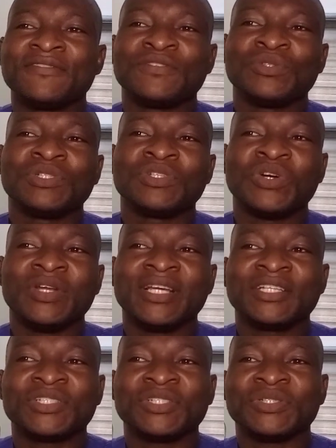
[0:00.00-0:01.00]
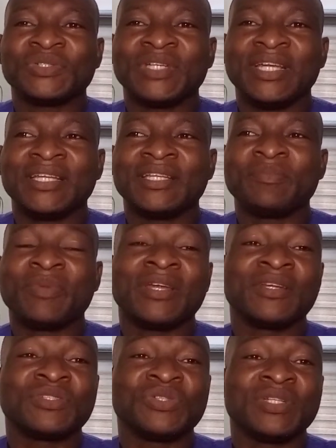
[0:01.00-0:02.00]
fluid collection in the
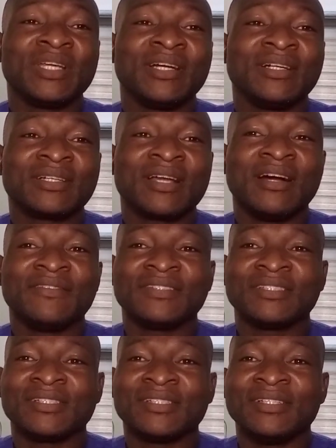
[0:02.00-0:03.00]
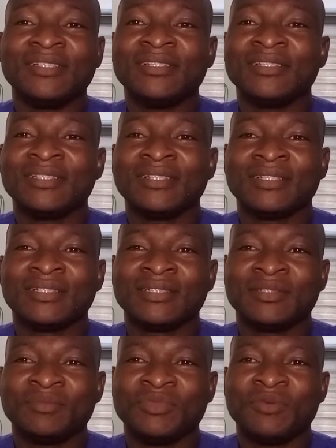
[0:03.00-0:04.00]
peritoneal cavity,
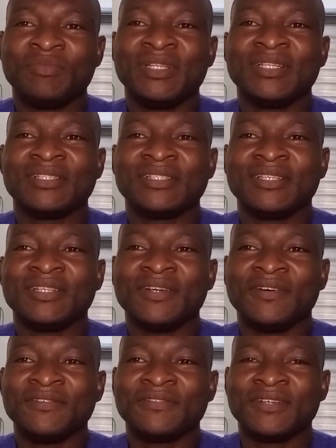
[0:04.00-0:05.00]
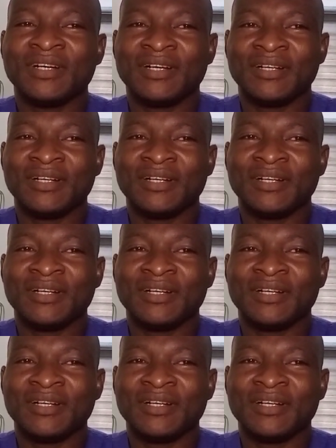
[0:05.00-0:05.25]
mobility of